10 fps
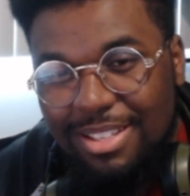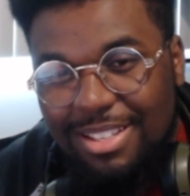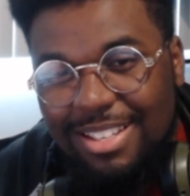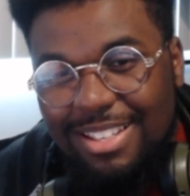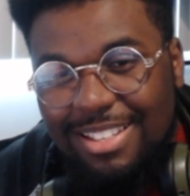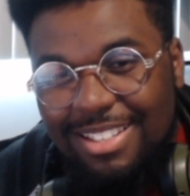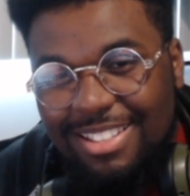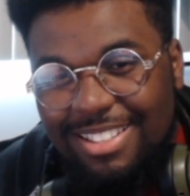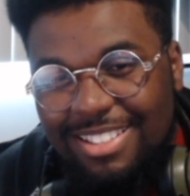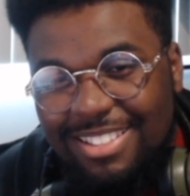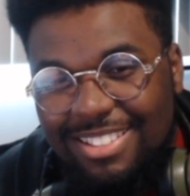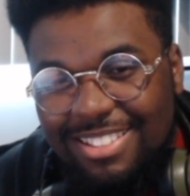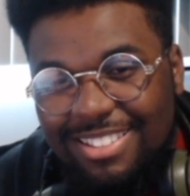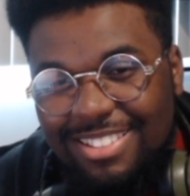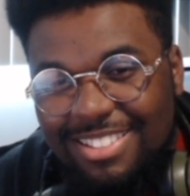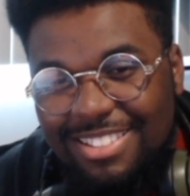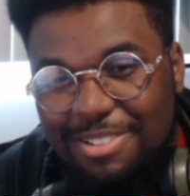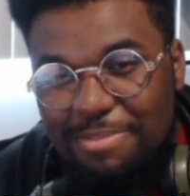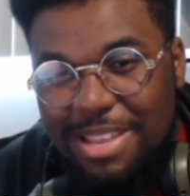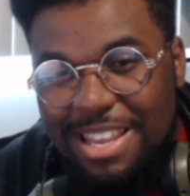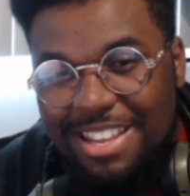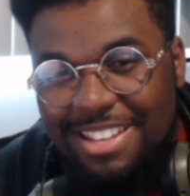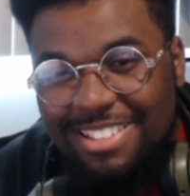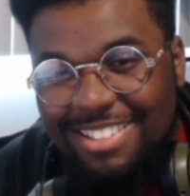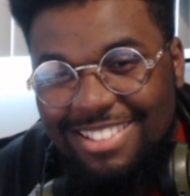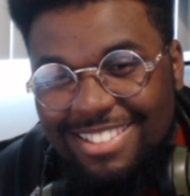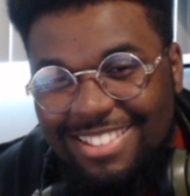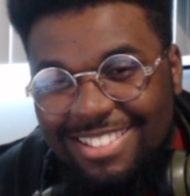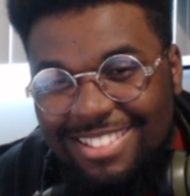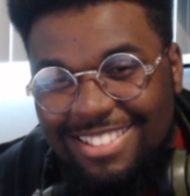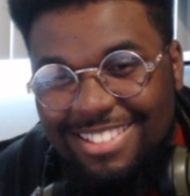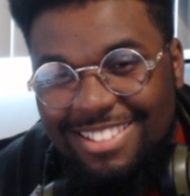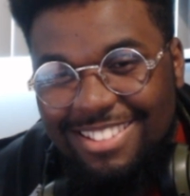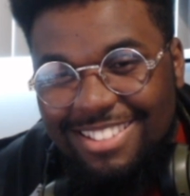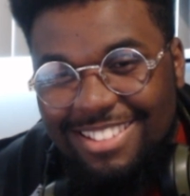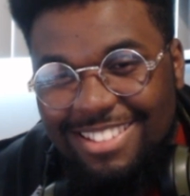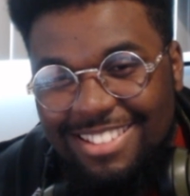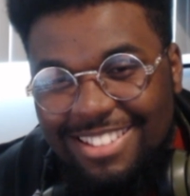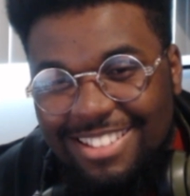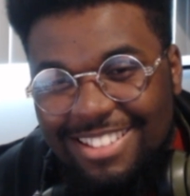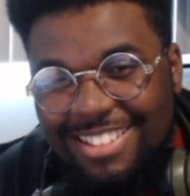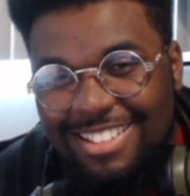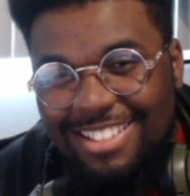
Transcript: (no one is talking)